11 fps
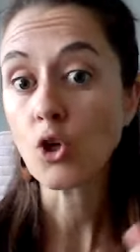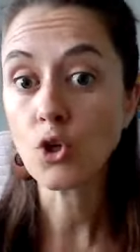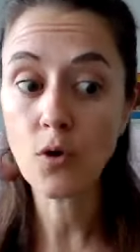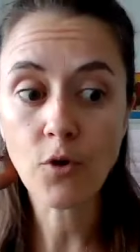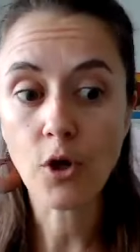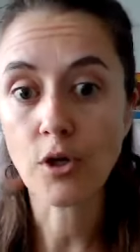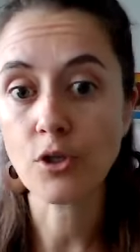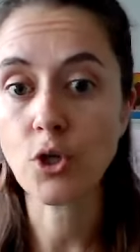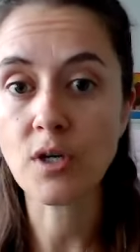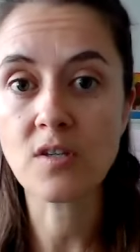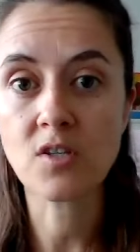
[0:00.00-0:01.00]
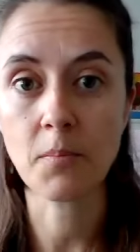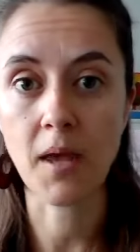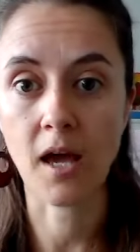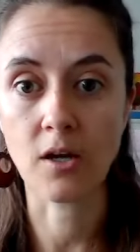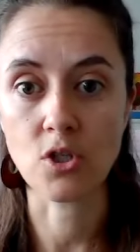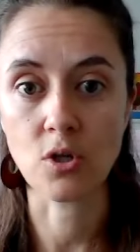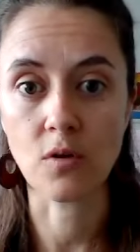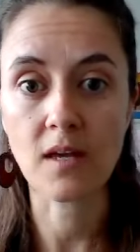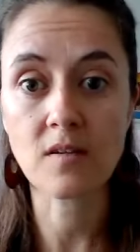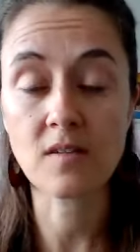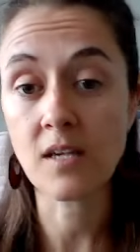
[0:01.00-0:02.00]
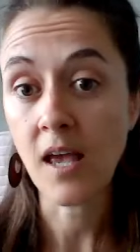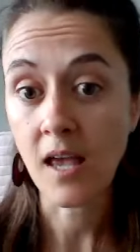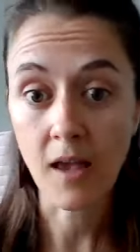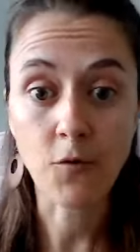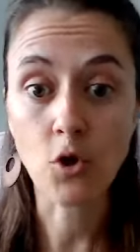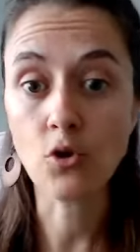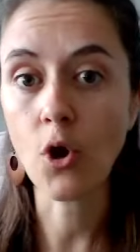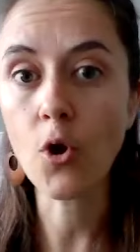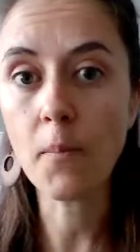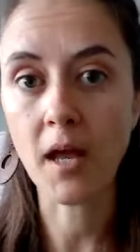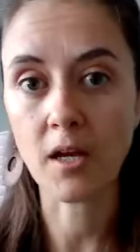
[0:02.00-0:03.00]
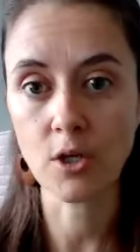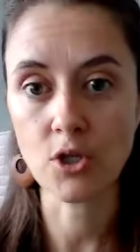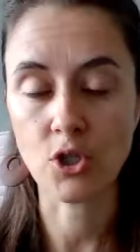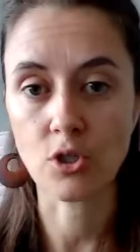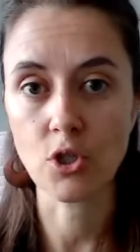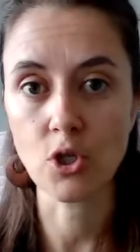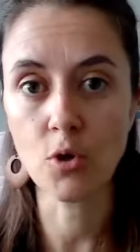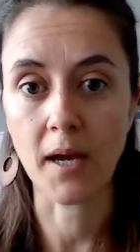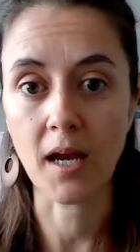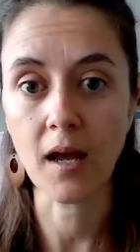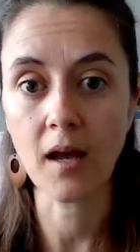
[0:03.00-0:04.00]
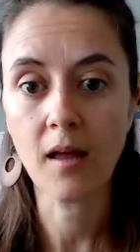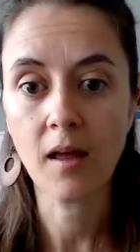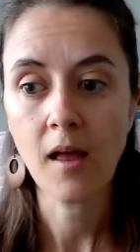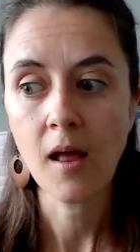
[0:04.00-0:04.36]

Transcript: You've got a choice to be able to do this. If you know better, you should do better.